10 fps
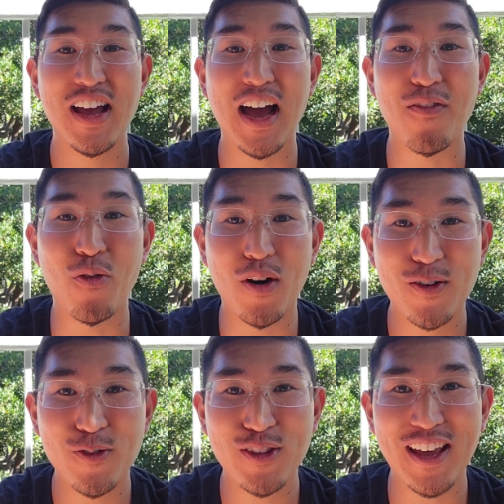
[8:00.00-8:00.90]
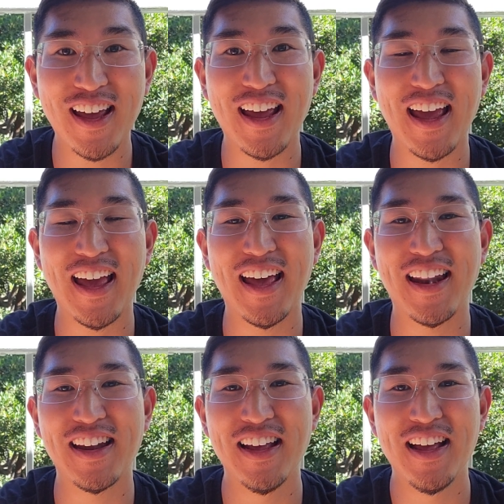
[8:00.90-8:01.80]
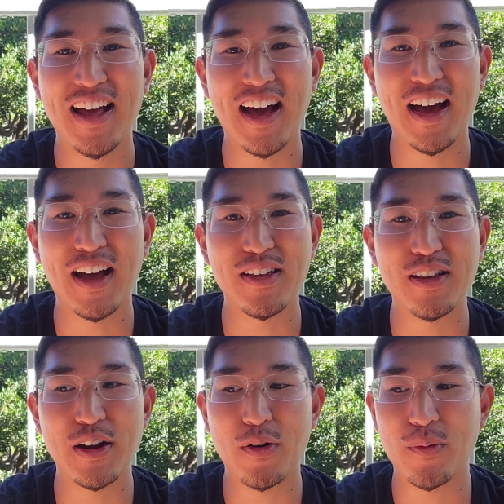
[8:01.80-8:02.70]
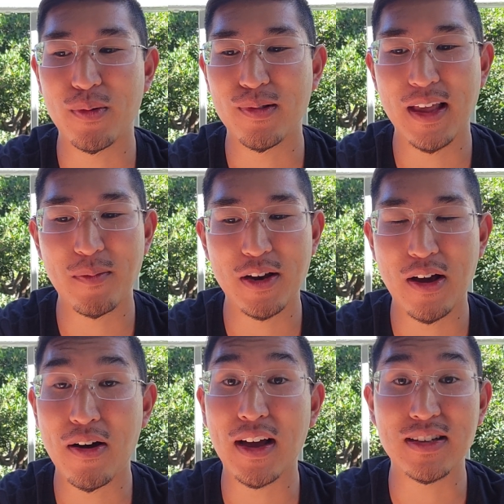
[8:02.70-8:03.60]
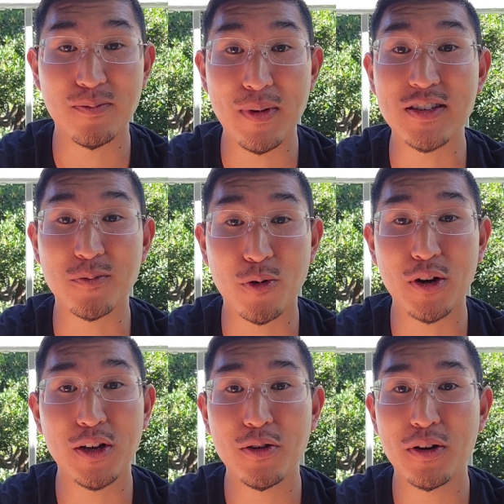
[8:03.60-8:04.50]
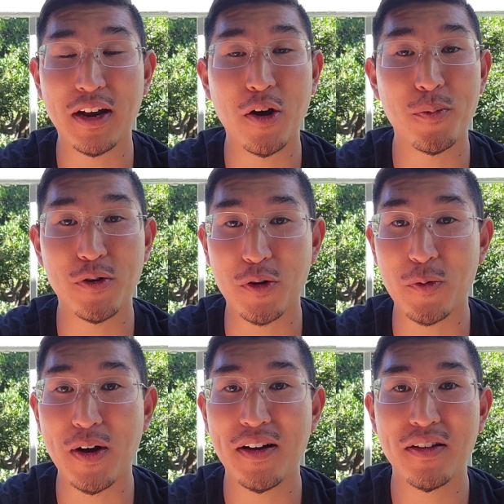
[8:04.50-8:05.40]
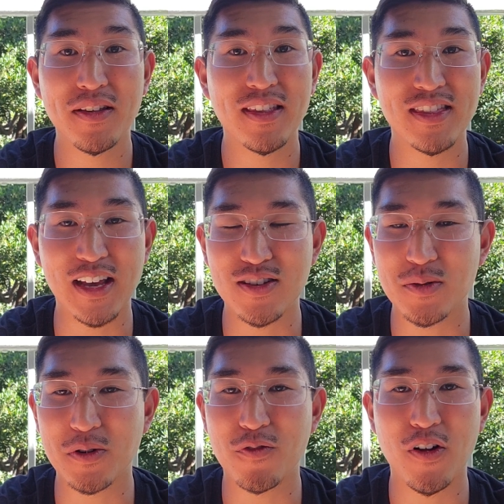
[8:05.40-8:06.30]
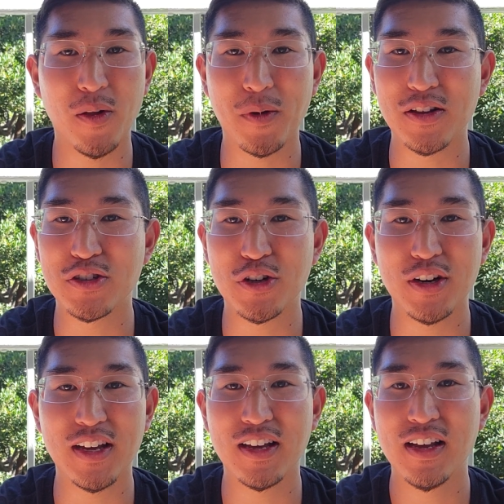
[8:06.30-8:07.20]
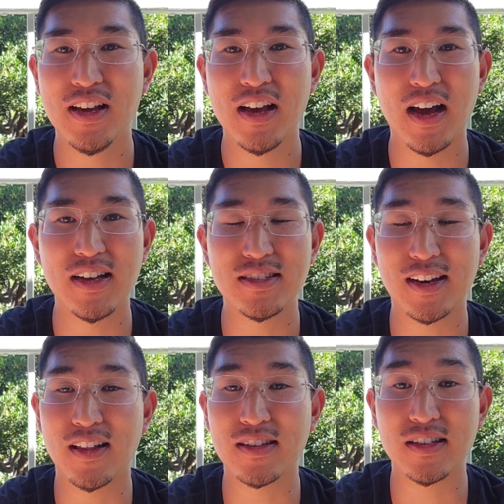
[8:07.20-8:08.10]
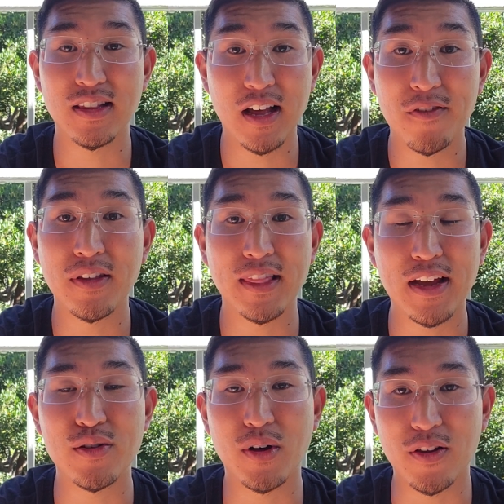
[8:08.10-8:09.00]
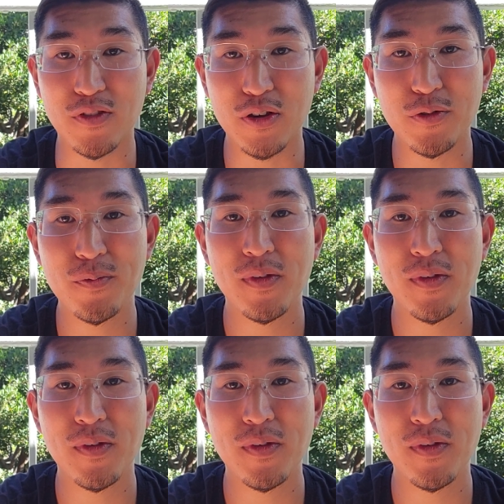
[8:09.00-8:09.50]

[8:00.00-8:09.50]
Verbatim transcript: Have a wonderful day and uh, you know, let me know how I can best support you, and I hope you're doing well. Thank you so much for following me on this journey, uh, sending lots of love and light to all of you,